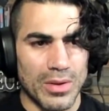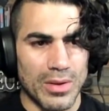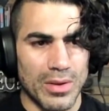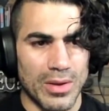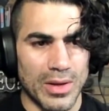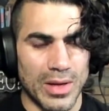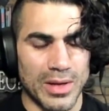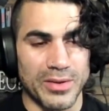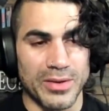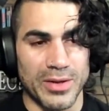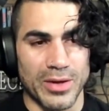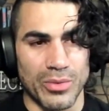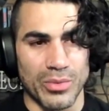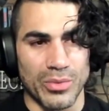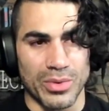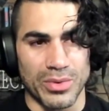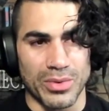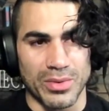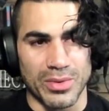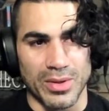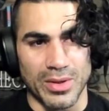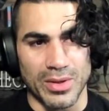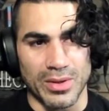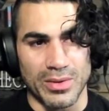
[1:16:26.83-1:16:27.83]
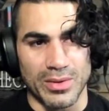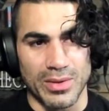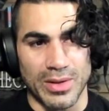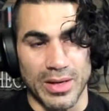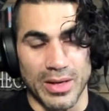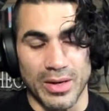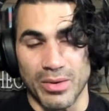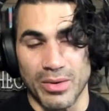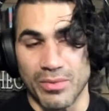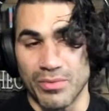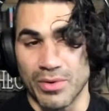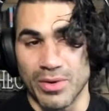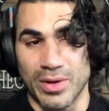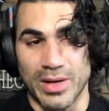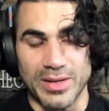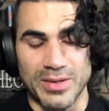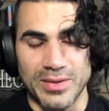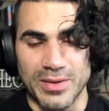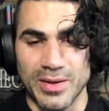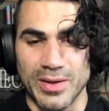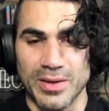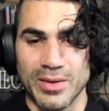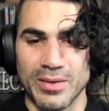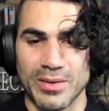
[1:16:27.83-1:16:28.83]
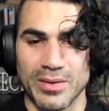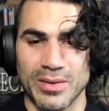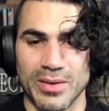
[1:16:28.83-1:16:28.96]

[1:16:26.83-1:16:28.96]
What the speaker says: I dealt with it however I did.